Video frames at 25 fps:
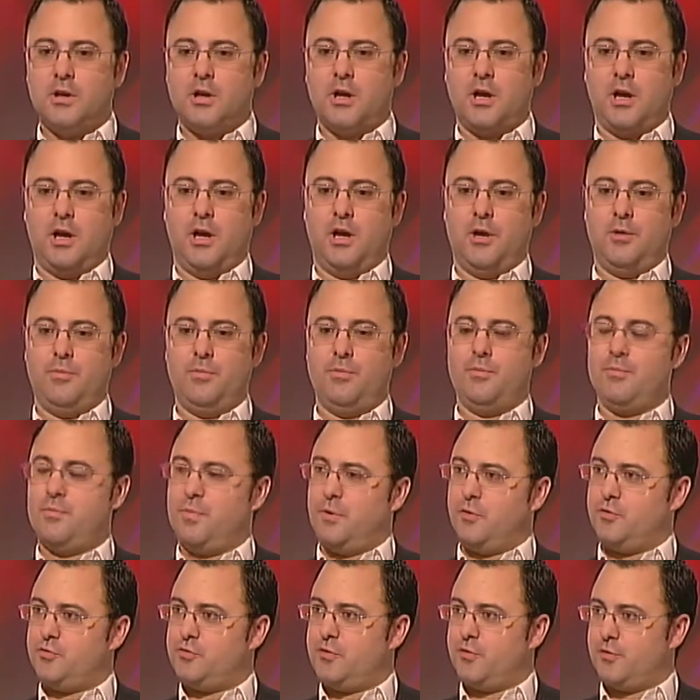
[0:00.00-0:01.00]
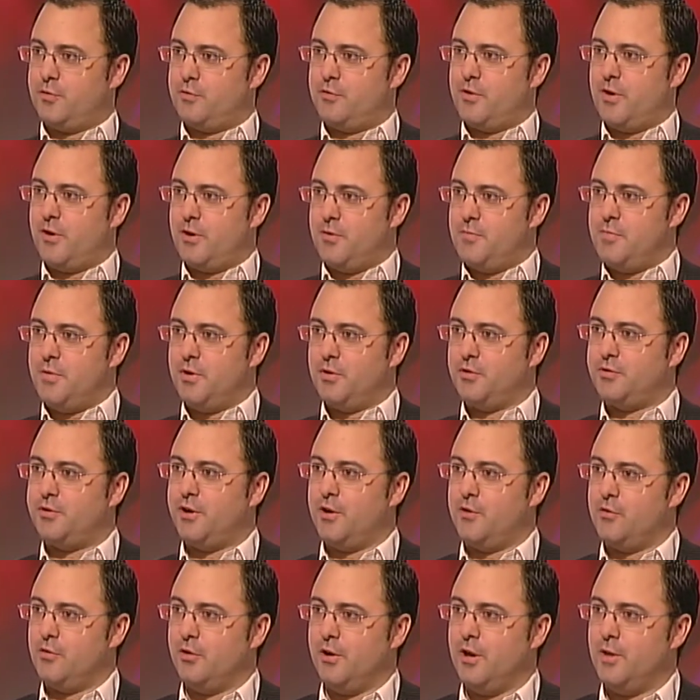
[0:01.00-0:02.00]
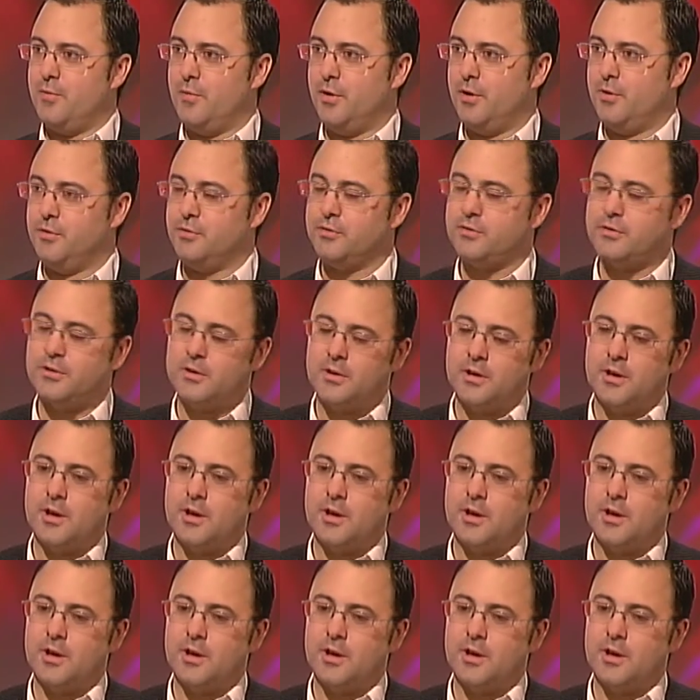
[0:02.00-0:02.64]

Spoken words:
been driven around in ministerial limos,